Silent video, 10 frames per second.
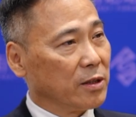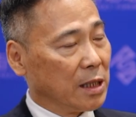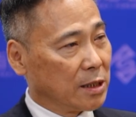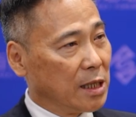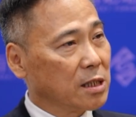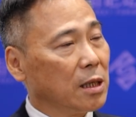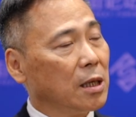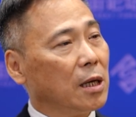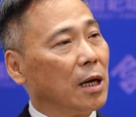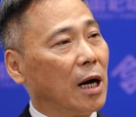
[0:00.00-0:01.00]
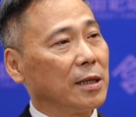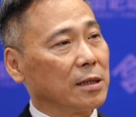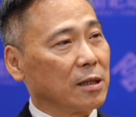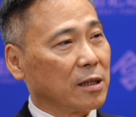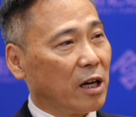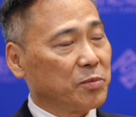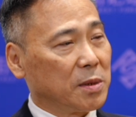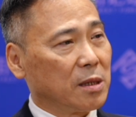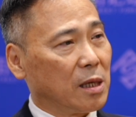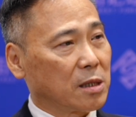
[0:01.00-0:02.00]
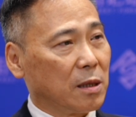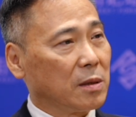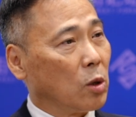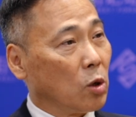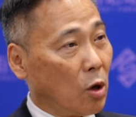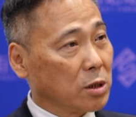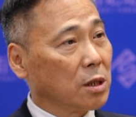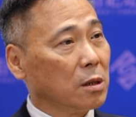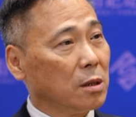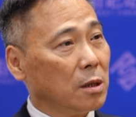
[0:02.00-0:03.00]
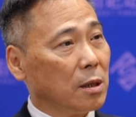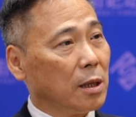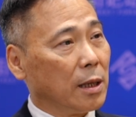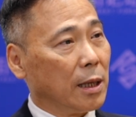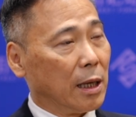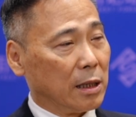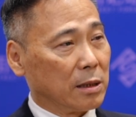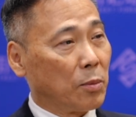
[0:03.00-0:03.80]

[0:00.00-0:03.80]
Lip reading: in this, I think the government has done a lot and